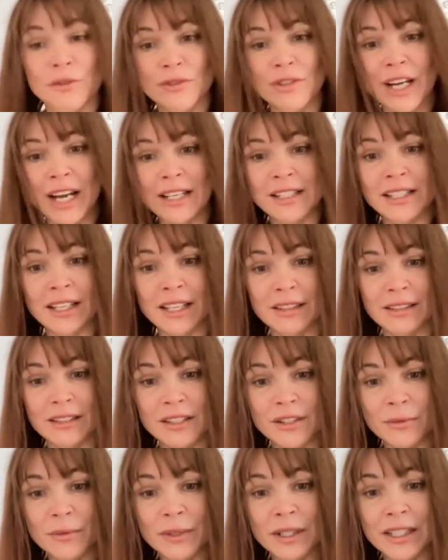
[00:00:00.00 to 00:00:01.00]
to translate
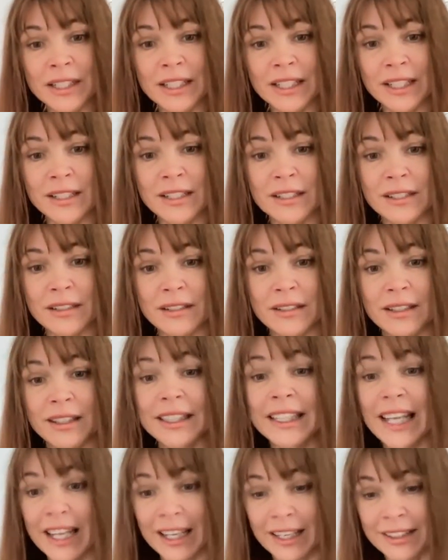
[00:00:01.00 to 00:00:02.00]
this word is
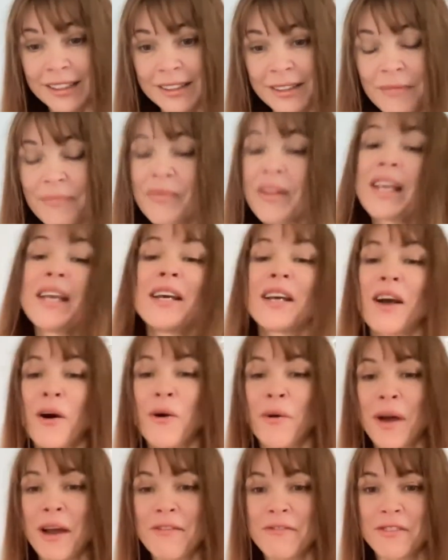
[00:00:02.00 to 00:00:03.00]
likt.
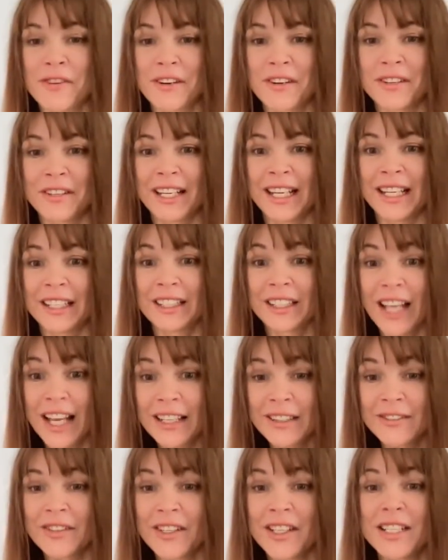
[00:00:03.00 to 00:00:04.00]
However, in
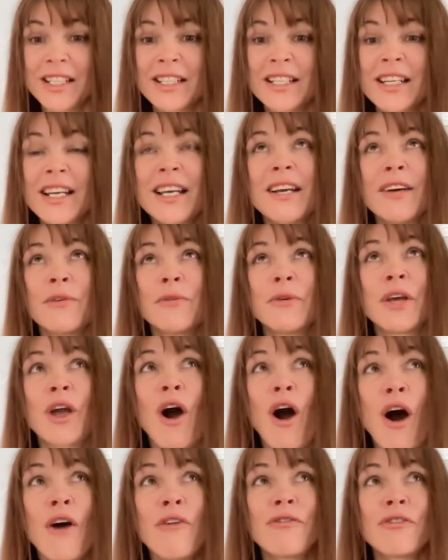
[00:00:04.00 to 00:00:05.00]
Latvian, we
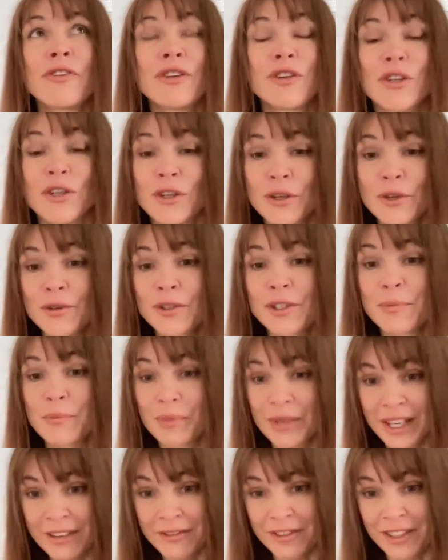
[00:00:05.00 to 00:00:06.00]
often use
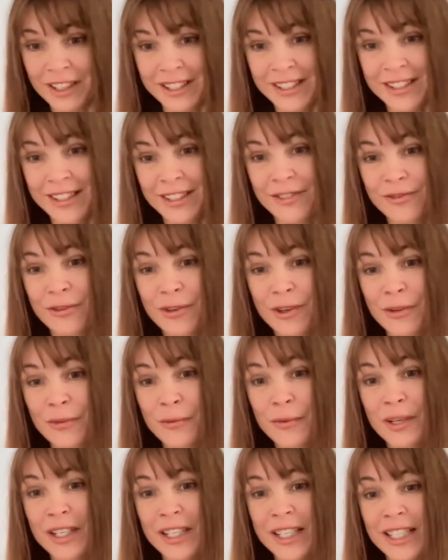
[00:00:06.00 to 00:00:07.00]
prefixes for
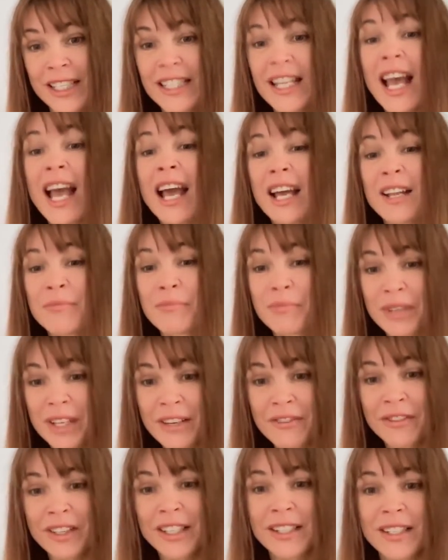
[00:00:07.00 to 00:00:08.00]
words, and
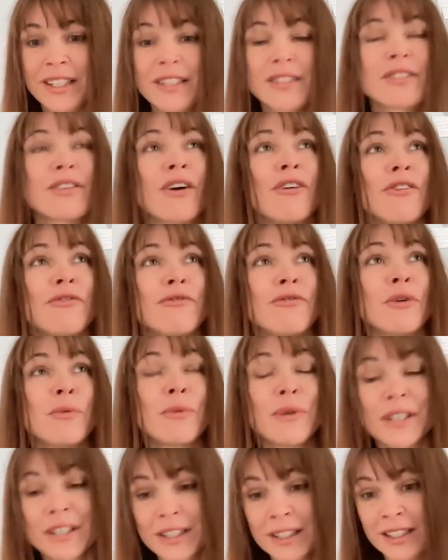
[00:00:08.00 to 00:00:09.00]
prefixes of
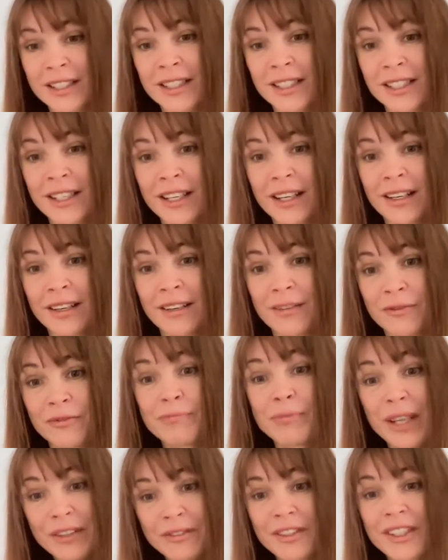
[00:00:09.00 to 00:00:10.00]
words uh,
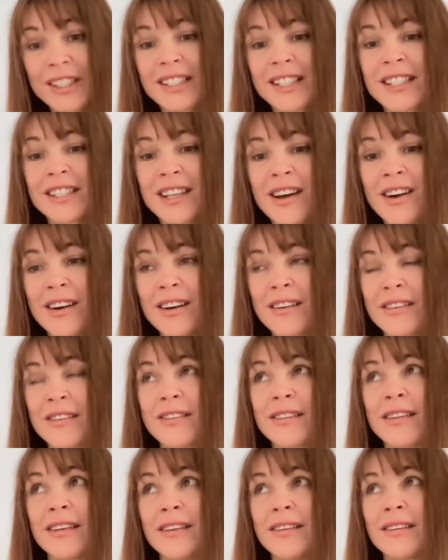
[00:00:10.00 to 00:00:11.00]
prefixes are
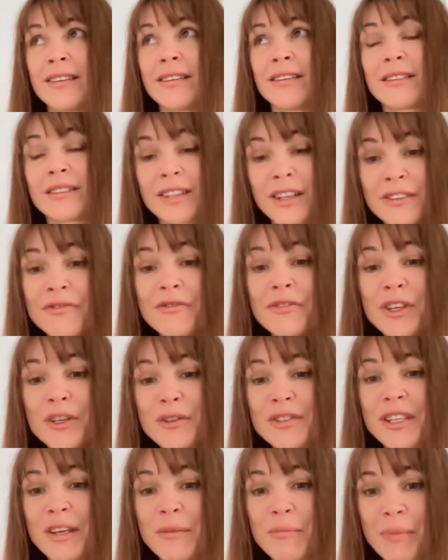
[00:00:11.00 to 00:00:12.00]
the
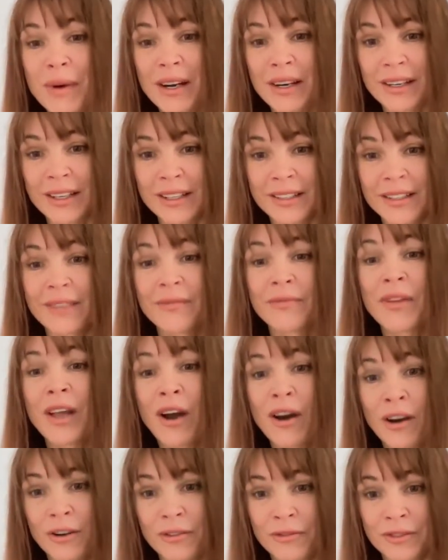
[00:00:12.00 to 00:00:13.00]
confusing part
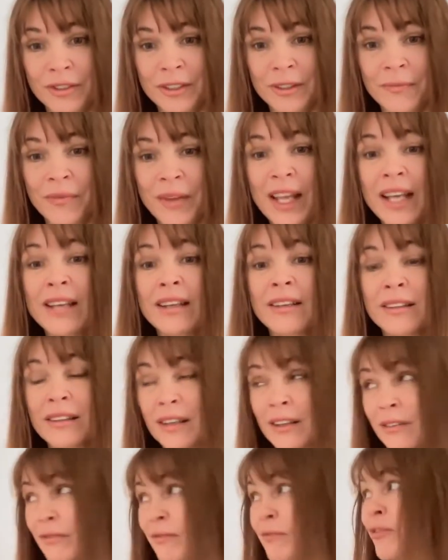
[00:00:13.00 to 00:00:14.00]
often the
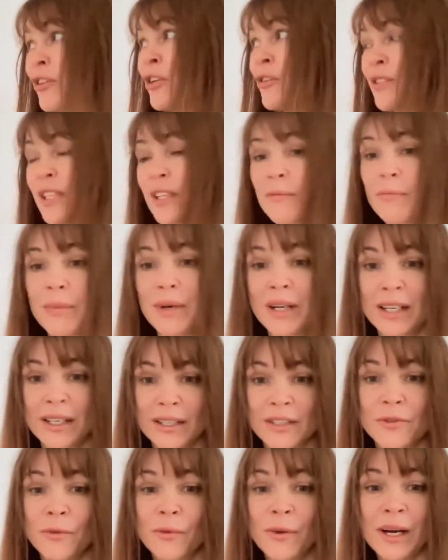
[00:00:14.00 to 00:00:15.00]
confusing
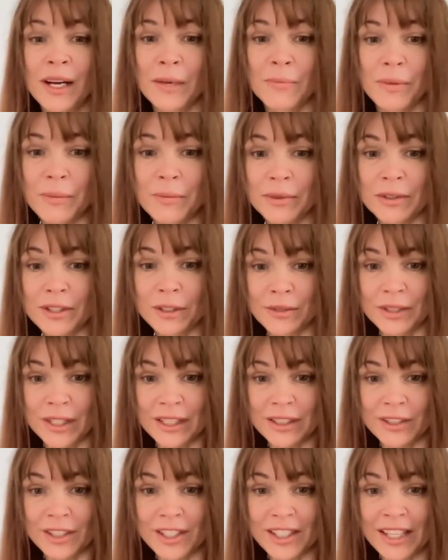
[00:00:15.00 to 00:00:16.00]
part why people don't
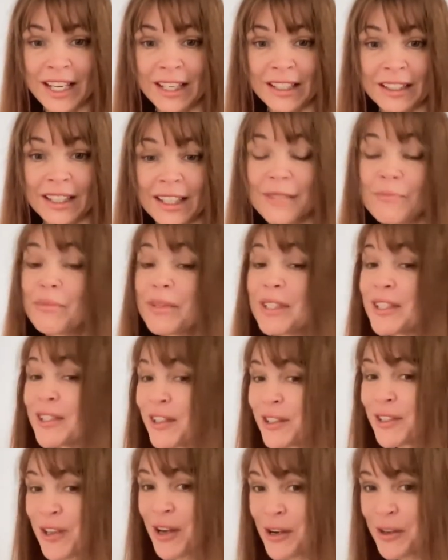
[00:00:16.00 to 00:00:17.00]
understand likt. but
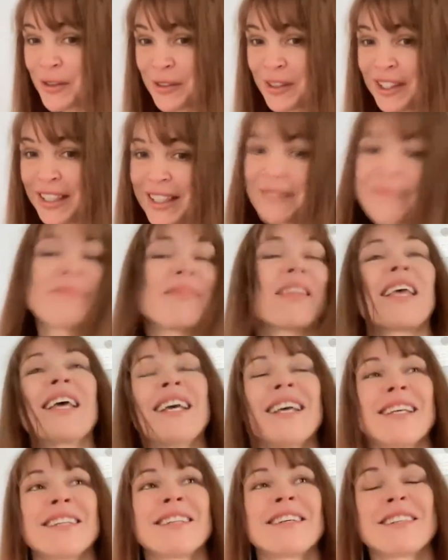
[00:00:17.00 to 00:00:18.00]
not only
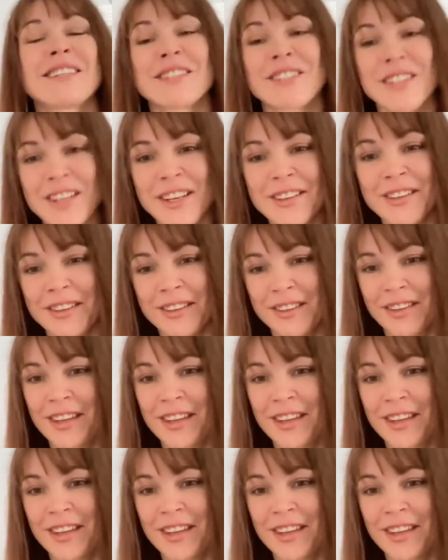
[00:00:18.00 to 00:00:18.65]
there's another